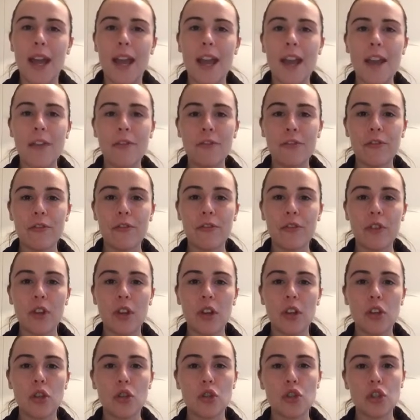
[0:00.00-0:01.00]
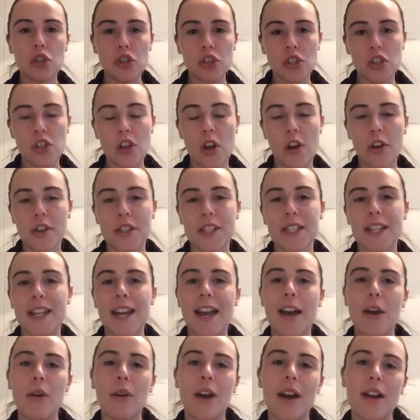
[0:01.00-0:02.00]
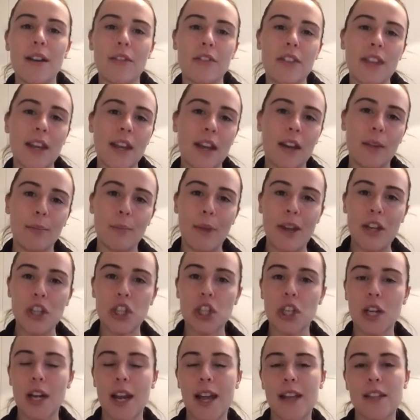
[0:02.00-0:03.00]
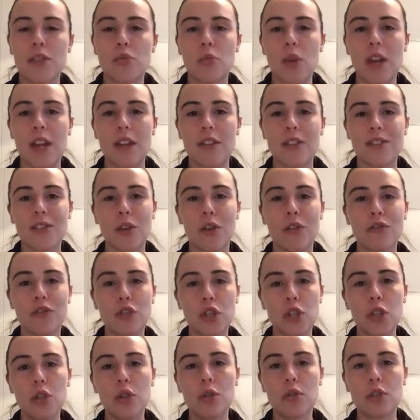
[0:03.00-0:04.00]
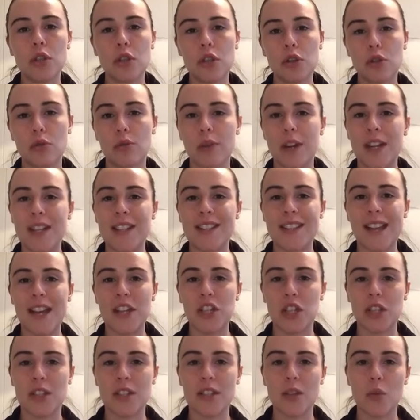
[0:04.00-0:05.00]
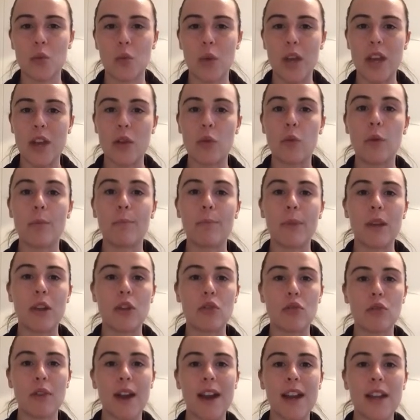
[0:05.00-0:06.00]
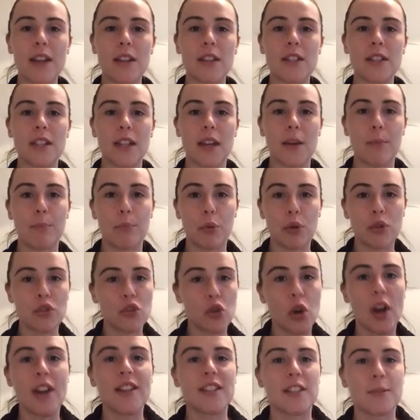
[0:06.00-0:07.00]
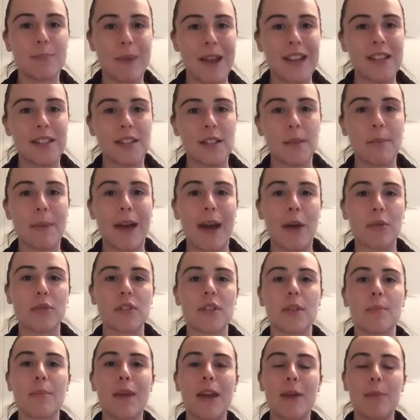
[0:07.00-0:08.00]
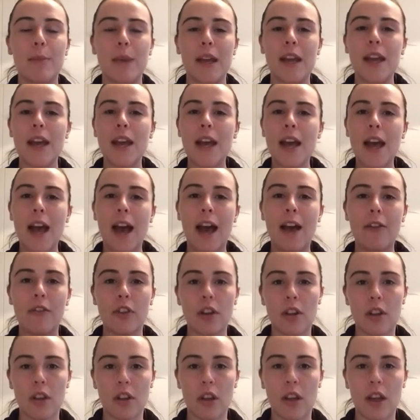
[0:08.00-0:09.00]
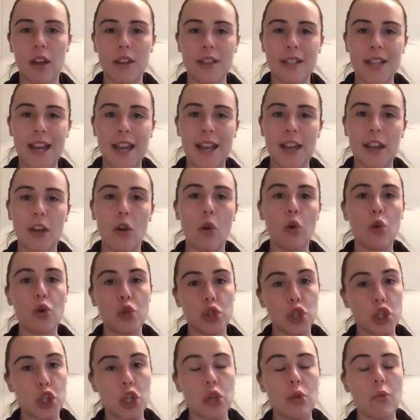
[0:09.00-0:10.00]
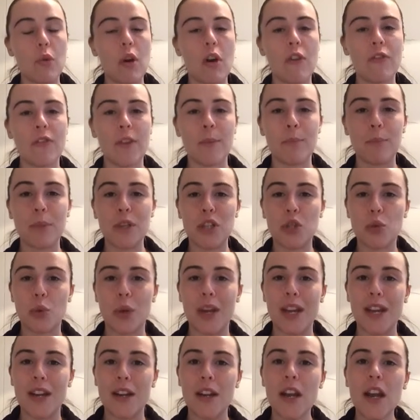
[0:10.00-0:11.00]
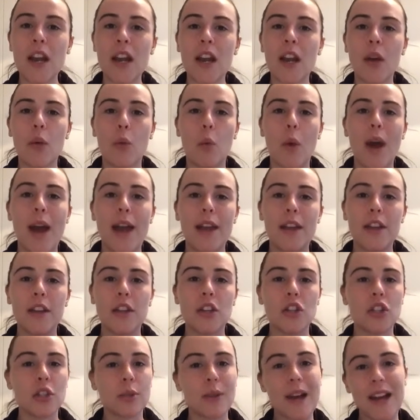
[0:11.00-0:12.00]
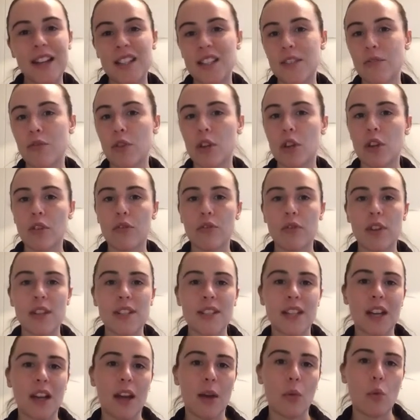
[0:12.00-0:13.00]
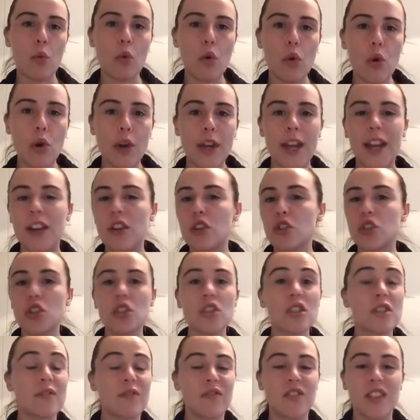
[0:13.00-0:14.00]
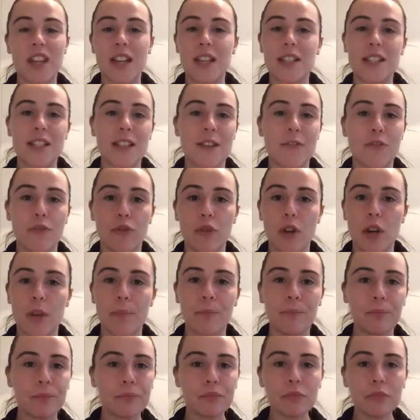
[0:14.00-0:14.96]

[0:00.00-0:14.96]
if you're just starting out, I think I mentioned last week, sort of 2 to 3 sessions a week would be great, but try and space them out. So maybe having a day or two off in between where you can do active recovery, so like walking or just something different,